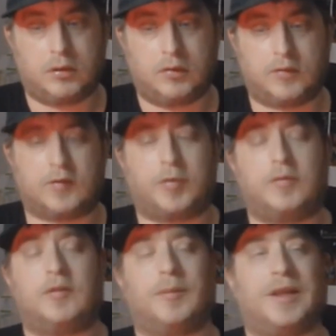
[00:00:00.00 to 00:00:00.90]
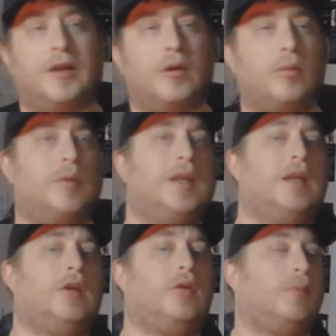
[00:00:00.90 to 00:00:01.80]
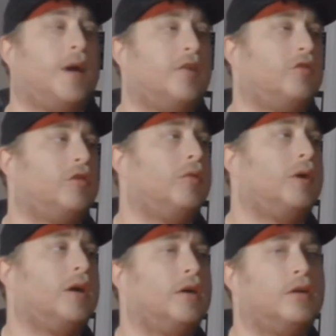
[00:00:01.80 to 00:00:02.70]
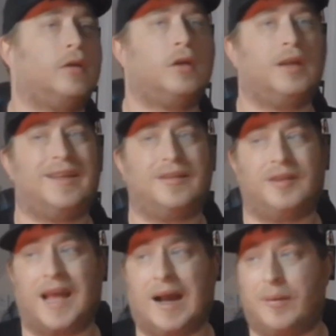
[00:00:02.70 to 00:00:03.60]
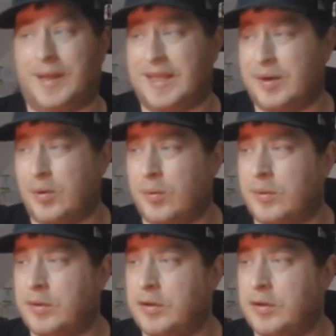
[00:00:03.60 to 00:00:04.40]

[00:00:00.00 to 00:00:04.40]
It's supposed to be a no DQ match. Luger, now heel,